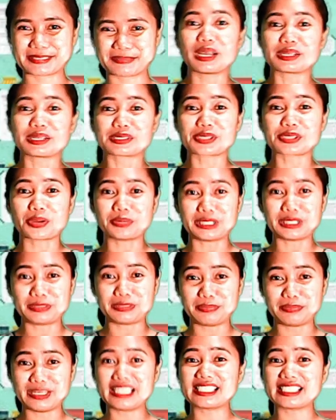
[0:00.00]
So it
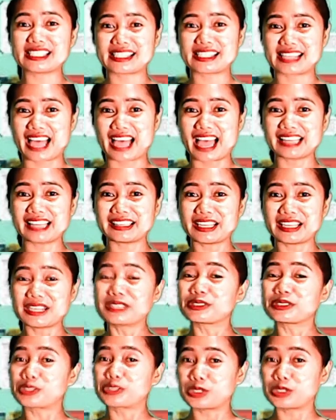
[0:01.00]
means that
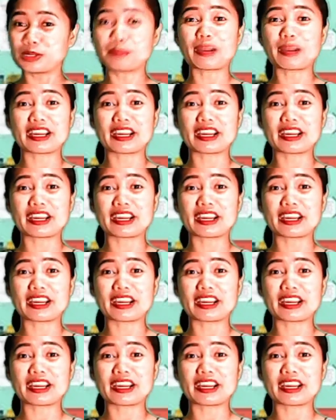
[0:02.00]
2 pi